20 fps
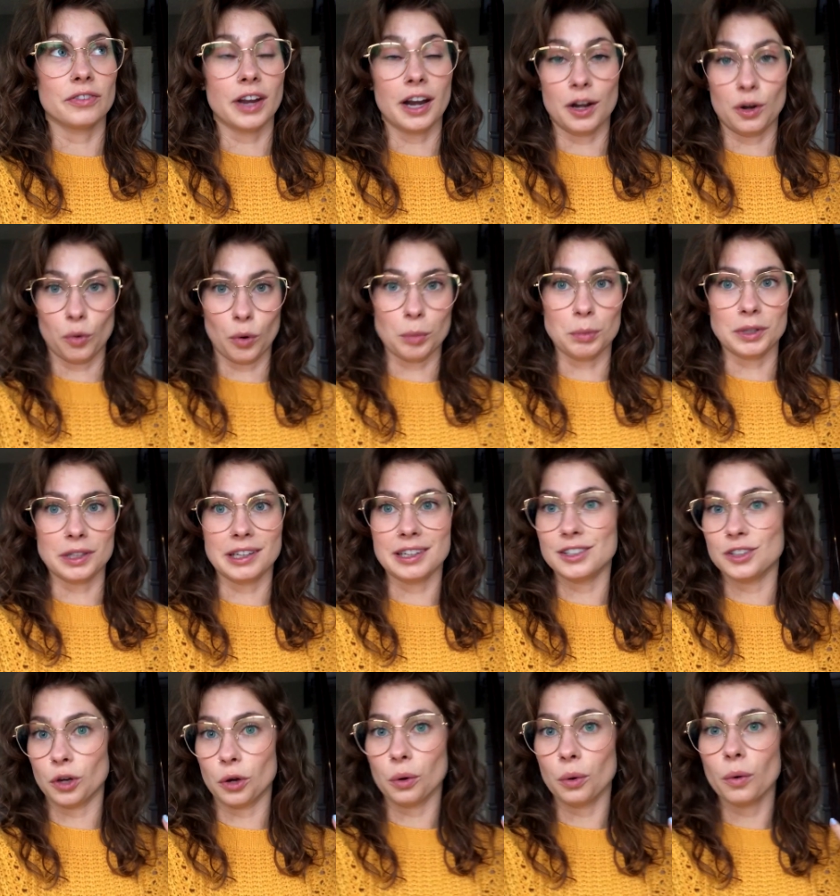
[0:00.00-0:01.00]
than I normally
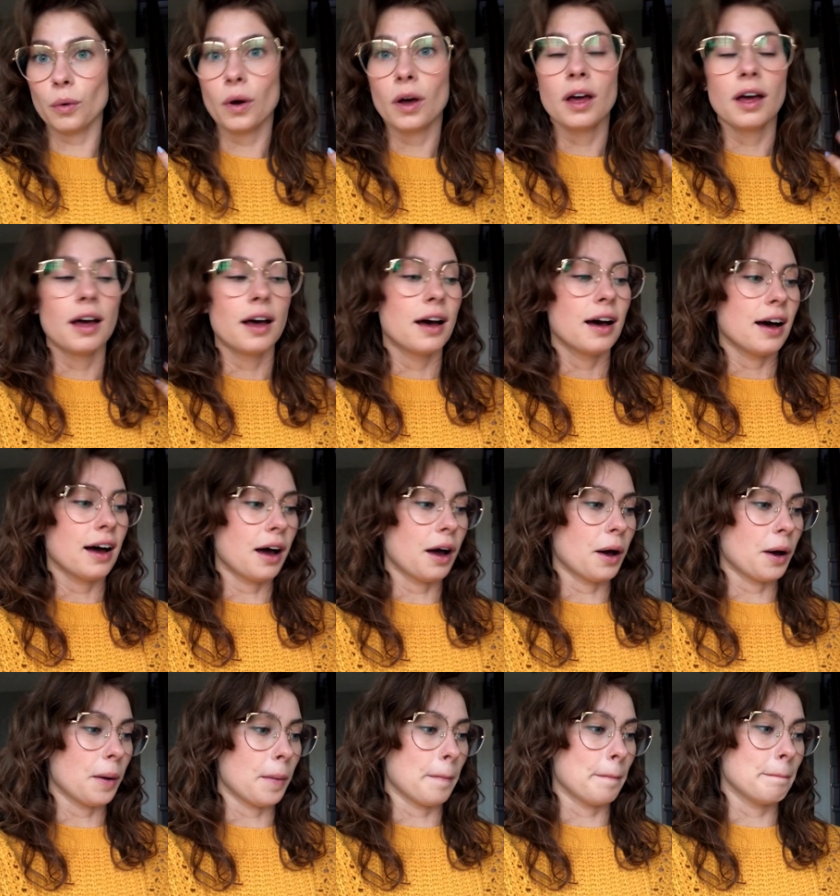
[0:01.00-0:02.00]
do.
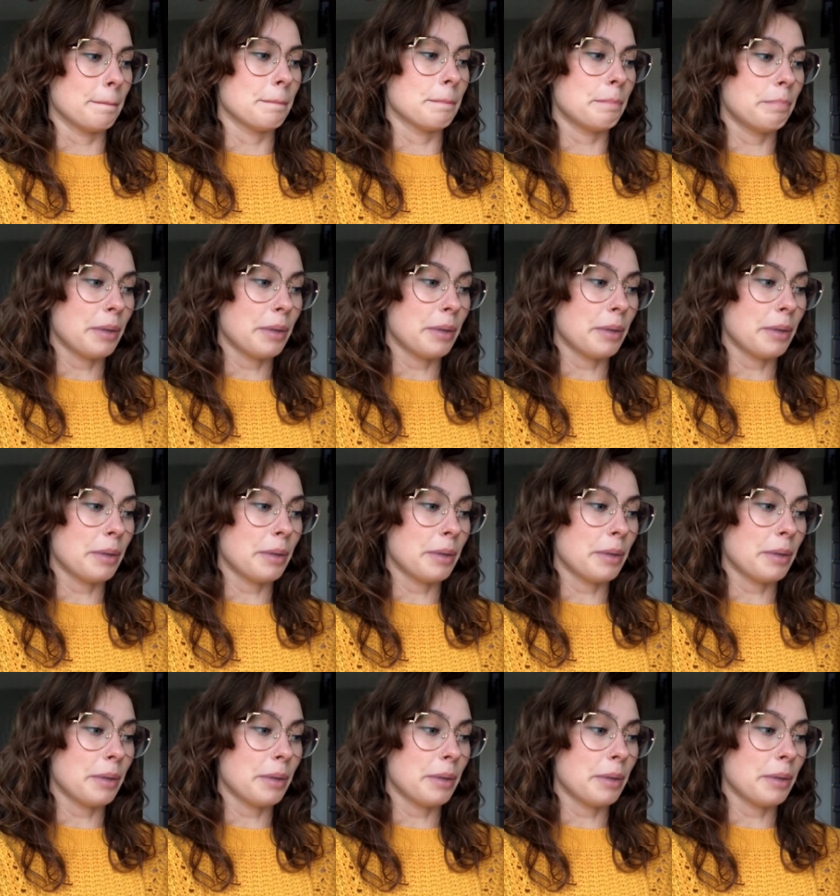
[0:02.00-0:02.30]
Um,